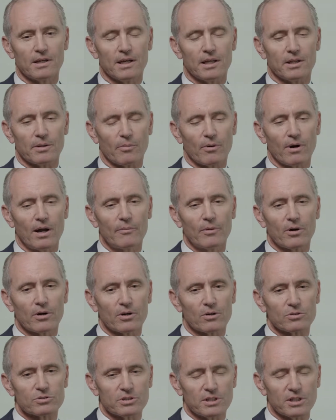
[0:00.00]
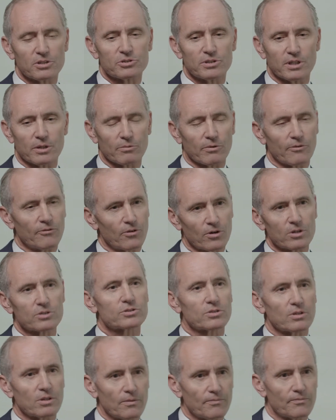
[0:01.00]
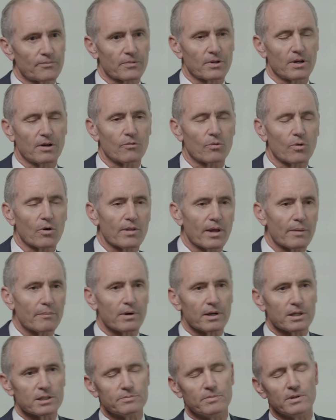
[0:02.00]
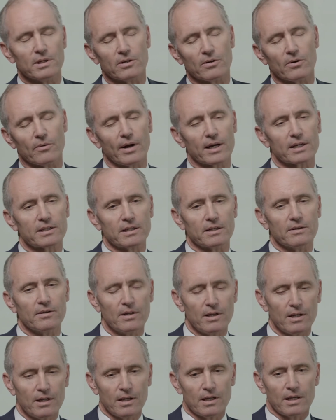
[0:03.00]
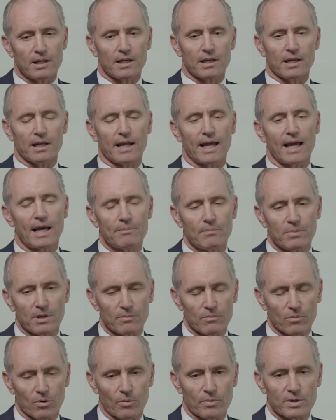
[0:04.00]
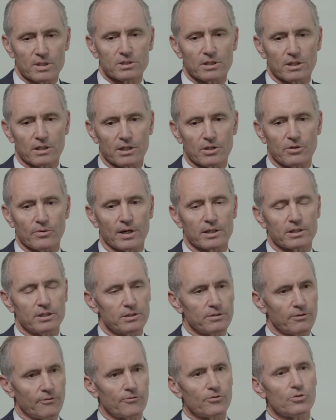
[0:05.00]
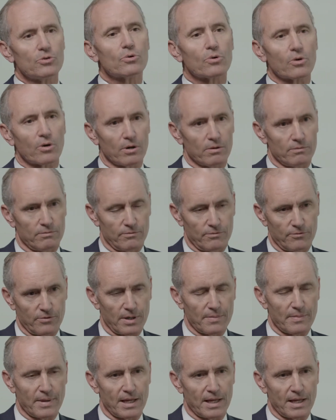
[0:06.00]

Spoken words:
And the barometer notes an interesting reversal of where that money is being directed. It had been more recently directed to fewer fund